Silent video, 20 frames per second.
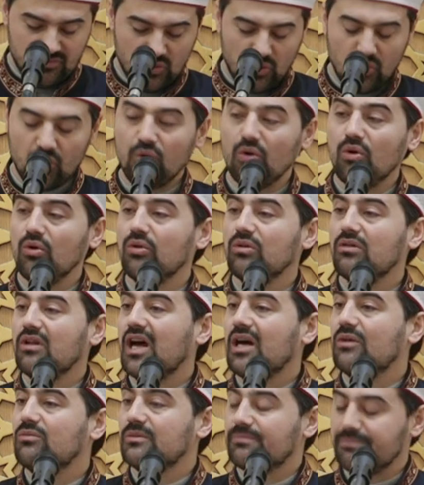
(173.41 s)
All
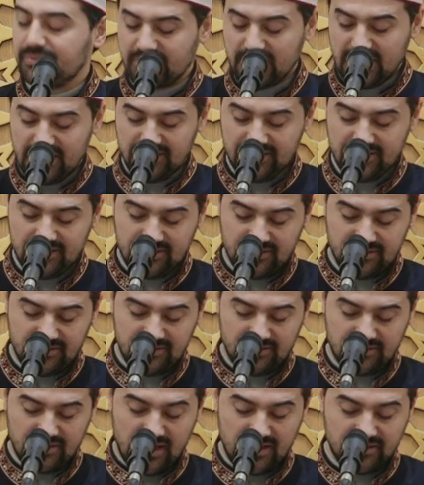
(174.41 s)
our
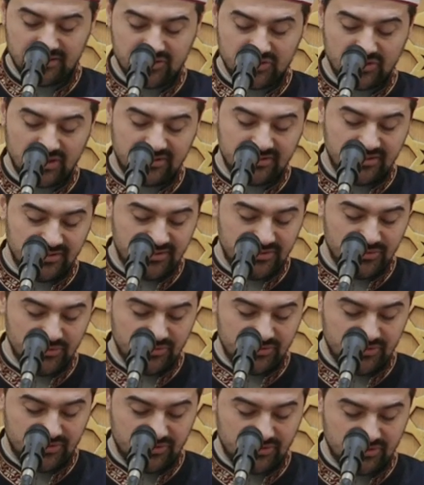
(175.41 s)
praises and
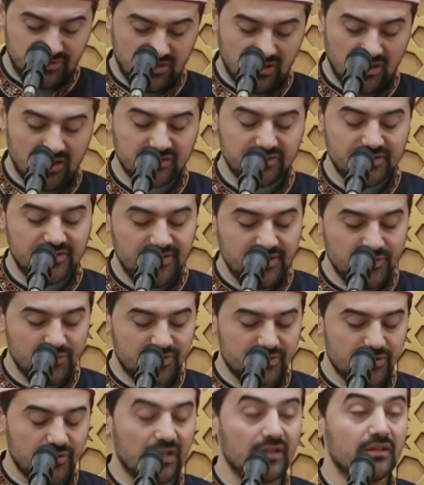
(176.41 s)
gratitudes are due
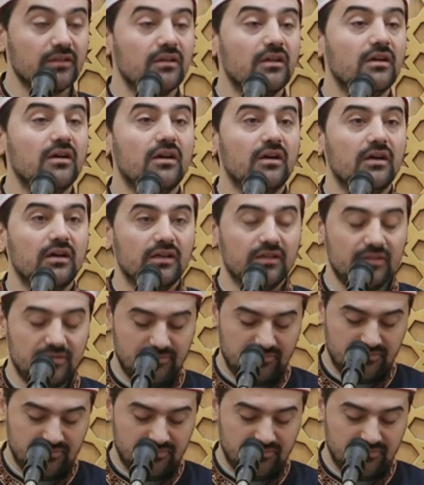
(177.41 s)
to Allah